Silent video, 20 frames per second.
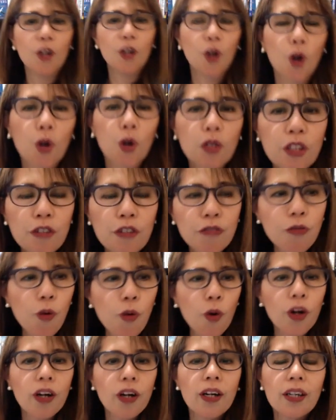only
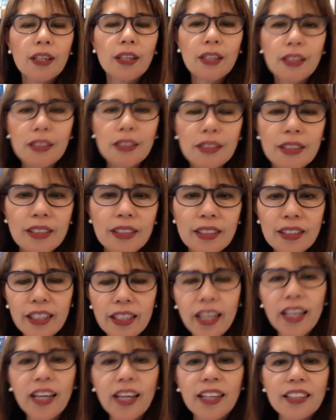for
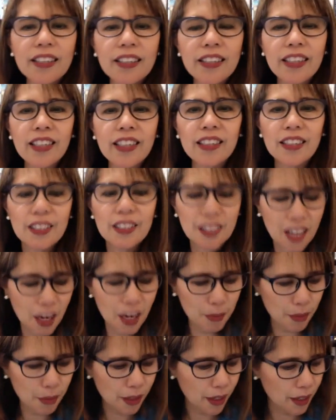today until the time
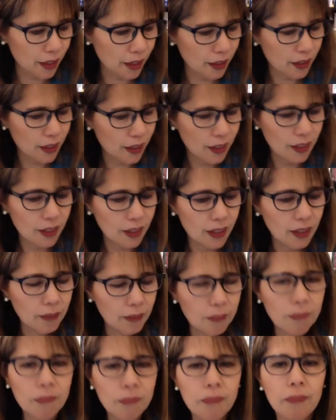that I
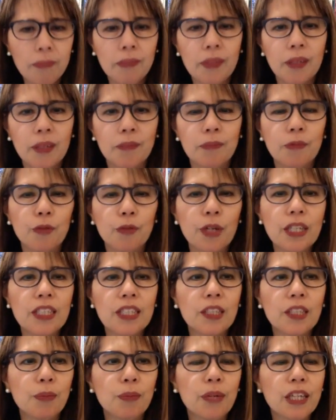raise
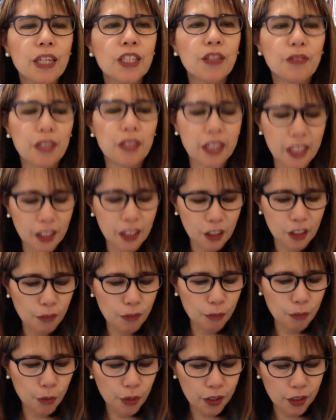the price of the Kindle
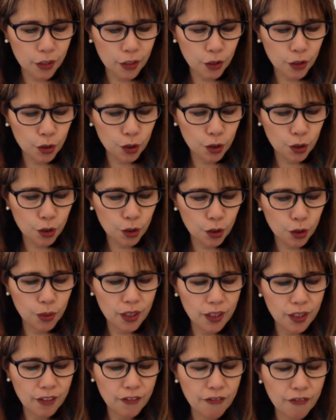book to
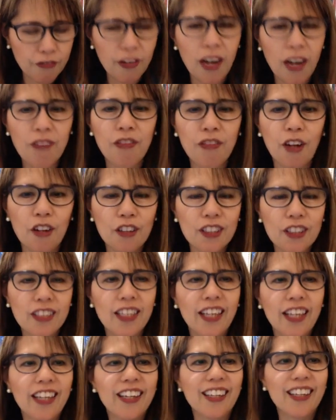
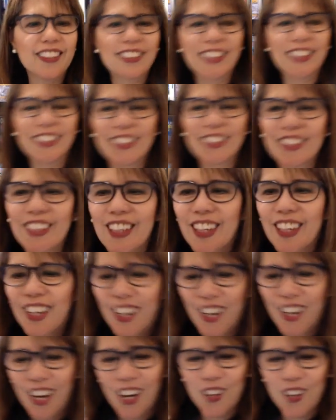
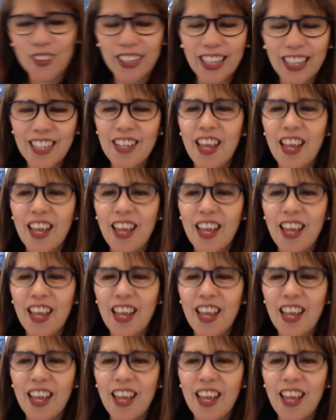$5.99. Okay.